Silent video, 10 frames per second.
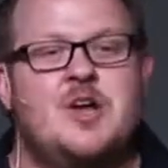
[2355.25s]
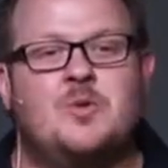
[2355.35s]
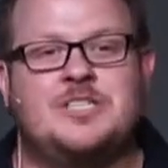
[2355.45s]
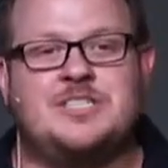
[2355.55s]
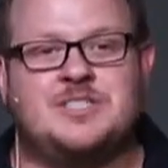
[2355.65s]

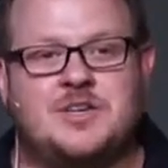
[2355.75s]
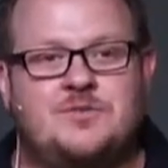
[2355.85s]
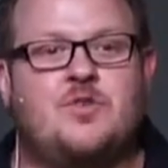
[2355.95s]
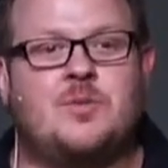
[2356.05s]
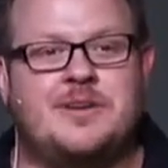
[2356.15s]
which is
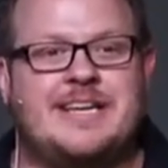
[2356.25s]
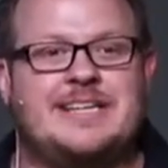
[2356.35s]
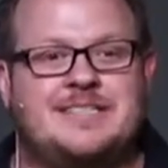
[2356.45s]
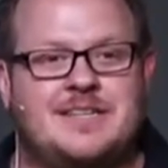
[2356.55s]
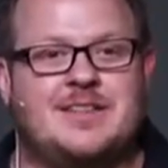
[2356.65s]
conformity
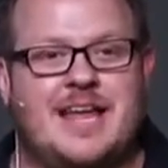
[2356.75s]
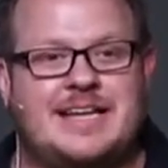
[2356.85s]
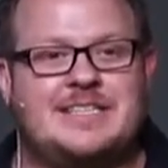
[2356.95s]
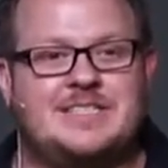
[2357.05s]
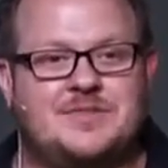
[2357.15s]
into the
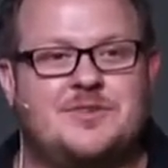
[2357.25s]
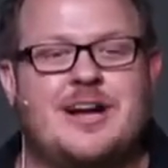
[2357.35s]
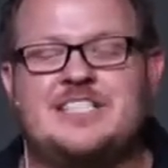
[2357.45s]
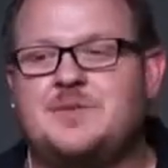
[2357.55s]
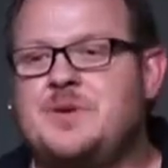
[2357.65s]
likeness of
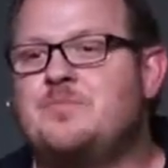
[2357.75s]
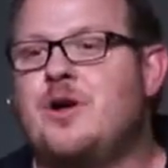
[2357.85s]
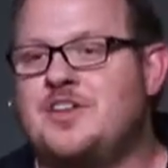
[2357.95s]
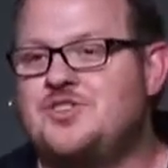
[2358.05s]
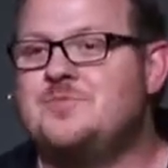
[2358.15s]
Christ, to be
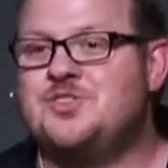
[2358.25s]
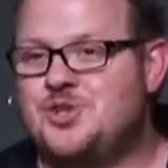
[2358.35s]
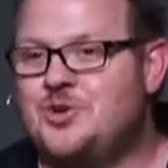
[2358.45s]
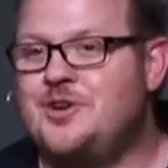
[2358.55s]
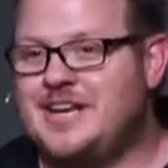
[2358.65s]
brought to
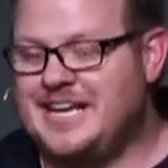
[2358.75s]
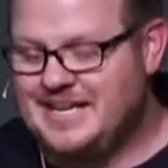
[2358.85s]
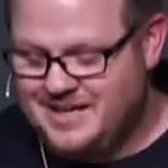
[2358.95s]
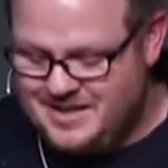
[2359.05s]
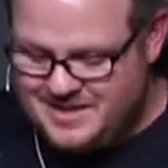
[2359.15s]
maturity
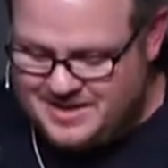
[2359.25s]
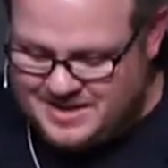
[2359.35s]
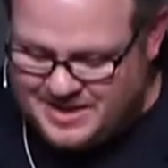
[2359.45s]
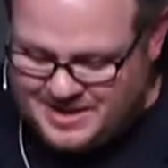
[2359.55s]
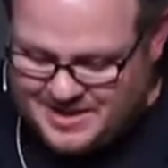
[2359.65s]

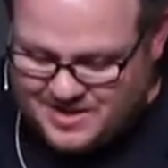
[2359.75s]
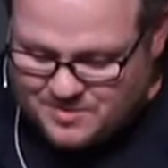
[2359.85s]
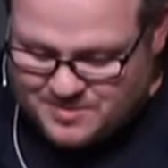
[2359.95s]
in Him.